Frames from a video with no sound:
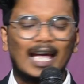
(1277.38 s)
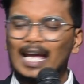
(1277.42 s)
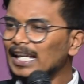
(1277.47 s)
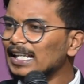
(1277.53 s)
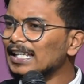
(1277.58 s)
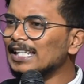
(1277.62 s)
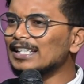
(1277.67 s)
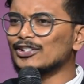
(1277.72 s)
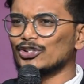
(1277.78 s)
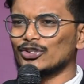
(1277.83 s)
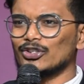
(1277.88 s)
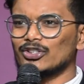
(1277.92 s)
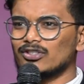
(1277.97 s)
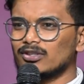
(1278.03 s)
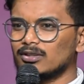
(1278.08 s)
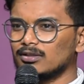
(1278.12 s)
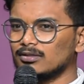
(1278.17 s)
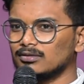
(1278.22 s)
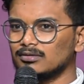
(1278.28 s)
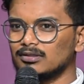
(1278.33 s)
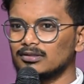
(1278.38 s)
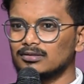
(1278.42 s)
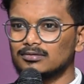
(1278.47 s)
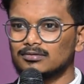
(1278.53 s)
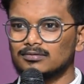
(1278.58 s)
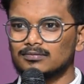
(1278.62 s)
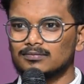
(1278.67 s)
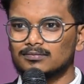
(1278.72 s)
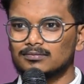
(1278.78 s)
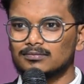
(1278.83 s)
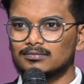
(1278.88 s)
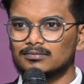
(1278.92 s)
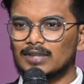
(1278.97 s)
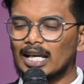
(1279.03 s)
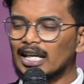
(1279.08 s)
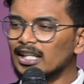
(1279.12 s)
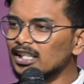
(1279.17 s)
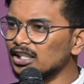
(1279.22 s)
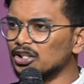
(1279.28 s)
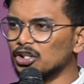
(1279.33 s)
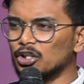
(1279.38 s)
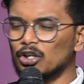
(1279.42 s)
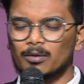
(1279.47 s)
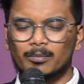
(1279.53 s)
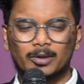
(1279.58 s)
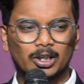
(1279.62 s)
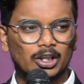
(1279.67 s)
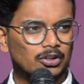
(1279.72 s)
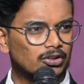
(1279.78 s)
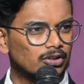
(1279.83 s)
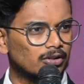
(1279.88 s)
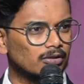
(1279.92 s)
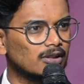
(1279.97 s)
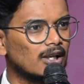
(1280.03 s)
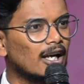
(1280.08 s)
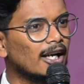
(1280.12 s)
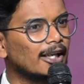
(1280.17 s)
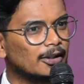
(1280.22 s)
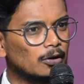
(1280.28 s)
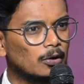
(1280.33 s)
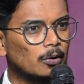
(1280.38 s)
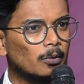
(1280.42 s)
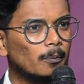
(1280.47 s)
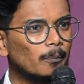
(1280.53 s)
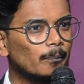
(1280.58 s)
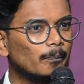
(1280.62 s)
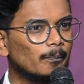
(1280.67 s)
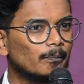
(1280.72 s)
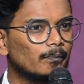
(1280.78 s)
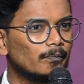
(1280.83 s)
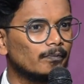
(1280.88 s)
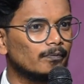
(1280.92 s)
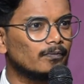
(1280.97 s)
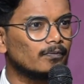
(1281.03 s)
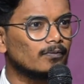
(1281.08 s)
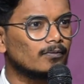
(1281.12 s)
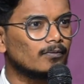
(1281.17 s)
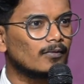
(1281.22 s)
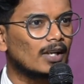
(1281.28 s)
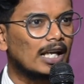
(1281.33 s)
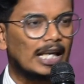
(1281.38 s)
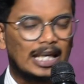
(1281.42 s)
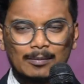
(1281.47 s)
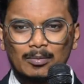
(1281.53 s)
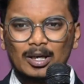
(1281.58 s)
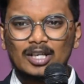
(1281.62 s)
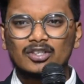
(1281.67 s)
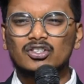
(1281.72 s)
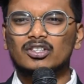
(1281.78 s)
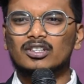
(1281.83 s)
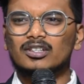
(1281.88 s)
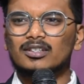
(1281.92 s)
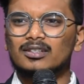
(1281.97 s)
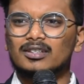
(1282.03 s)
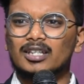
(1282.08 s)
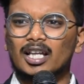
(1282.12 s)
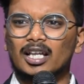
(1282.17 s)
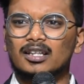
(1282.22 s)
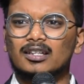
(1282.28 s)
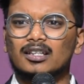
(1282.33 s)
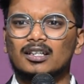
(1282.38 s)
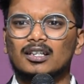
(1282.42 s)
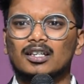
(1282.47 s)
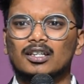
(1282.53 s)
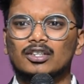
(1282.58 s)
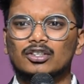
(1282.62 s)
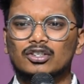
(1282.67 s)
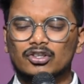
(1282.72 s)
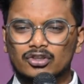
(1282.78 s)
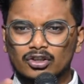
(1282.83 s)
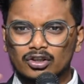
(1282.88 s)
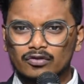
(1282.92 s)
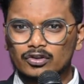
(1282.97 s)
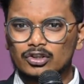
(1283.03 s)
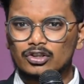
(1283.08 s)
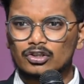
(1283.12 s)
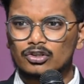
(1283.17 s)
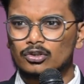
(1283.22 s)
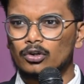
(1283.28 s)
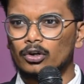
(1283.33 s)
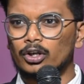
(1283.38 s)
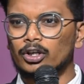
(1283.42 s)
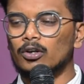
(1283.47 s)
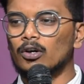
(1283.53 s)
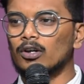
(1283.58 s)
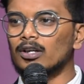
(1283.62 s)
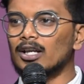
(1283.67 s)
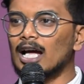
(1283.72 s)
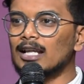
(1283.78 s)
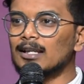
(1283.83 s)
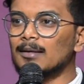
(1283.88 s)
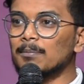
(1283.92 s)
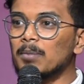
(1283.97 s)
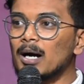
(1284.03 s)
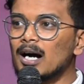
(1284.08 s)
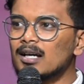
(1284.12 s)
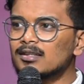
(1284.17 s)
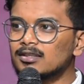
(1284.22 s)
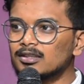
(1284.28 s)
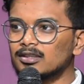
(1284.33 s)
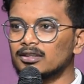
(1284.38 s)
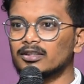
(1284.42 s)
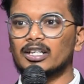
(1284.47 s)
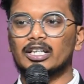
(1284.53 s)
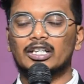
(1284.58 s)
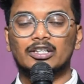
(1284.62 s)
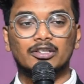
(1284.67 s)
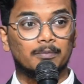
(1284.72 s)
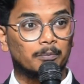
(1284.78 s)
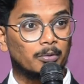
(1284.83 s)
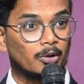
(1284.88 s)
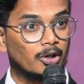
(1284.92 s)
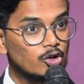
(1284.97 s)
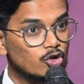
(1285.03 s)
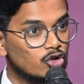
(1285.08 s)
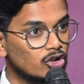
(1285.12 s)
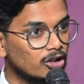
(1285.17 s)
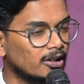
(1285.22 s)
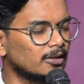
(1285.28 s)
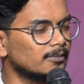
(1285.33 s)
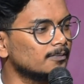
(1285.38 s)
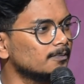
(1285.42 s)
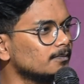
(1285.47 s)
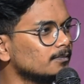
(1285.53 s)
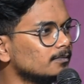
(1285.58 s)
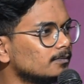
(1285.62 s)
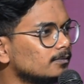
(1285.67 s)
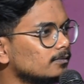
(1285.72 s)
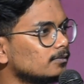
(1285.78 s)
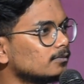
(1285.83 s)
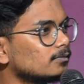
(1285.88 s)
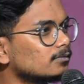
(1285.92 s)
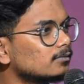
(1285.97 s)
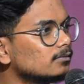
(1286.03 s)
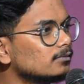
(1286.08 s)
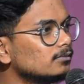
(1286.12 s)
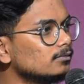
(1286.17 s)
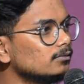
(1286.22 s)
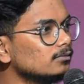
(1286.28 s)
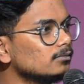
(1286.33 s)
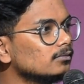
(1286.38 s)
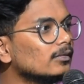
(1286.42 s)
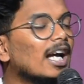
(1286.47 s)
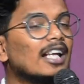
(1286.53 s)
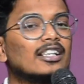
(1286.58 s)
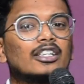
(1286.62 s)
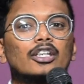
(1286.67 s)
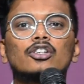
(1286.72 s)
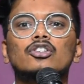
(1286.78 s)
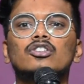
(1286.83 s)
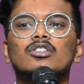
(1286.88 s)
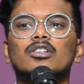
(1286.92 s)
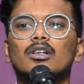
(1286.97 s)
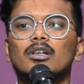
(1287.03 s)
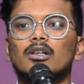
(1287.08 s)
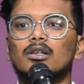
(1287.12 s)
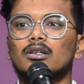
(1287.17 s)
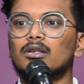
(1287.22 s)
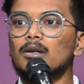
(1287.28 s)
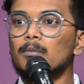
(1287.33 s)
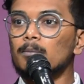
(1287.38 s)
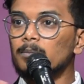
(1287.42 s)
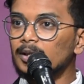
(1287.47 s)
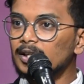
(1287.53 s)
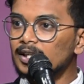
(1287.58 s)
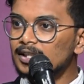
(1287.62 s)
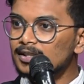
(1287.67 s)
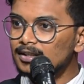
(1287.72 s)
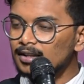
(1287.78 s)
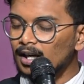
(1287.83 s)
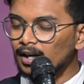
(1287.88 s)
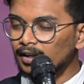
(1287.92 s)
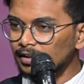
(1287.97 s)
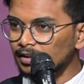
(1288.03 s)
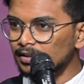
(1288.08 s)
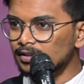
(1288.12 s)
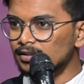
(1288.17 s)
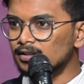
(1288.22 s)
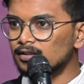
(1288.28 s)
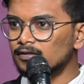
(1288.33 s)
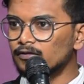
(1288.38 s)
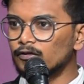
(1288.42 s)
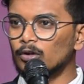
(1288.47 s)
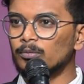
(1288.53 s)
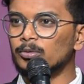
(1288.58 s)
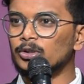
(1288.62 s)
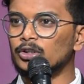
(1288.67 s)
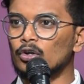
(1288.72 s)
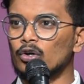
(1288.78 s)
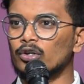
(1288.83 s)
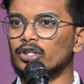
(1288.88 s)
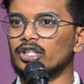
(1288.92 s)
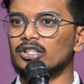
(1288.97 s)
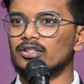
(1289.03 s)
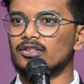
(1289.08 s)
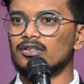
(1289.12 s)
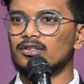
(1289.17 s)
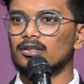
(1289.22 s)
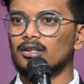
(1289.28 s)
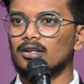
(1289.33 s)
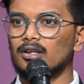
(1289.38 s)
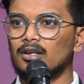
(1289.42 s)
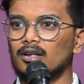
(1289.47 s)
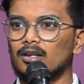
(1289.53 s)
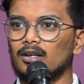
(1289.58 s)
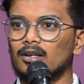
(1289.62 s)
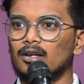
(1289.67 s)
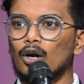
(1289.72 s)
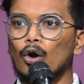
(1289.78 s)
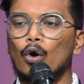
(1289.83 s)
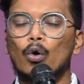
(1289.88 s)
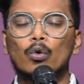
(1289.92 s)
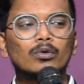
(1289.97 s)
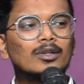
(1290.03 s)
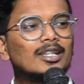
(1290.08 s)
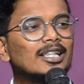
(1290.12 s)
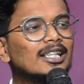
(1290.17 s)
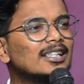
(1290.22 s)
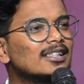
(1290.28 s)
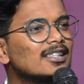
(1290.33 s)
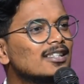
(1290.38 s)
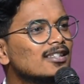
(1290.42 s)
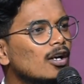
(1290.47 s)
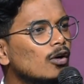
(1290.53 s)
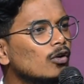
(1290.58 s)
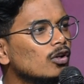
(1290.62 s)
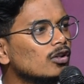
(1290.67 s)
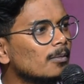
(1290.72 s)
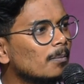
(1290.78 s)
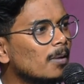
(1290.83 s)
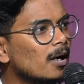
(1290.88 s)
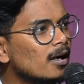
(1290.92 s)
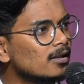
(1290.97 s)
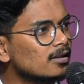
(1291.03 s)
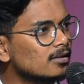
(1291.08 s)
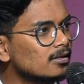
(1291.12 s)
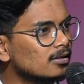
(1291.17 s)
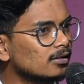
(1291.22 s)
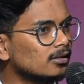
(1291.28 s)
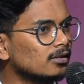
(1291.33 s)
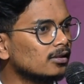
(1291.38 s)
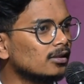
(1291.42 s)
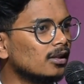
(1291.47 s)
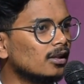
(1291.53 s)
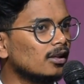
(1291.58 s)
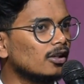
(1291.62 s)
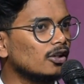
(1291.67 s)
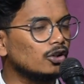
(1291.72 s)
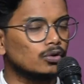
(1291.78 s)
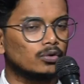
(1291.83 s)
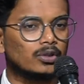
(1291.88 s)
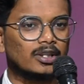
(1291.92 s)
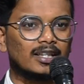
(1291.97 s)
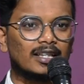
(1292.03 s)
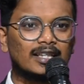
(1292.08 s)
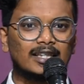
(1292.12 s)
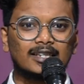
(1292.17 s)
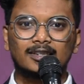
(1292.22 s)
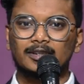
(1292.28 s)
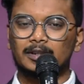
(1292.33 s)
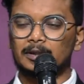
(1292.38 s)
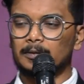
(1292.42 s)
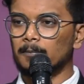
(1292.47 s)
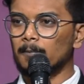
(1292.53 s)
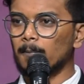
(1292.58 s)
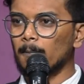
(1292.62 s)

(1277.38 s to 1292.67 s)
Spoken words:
any church, any denomination I go, imagine that the service is going on and the pastor is preaching and there is complete silence from the audience. Only the sound of the pastor you can listen.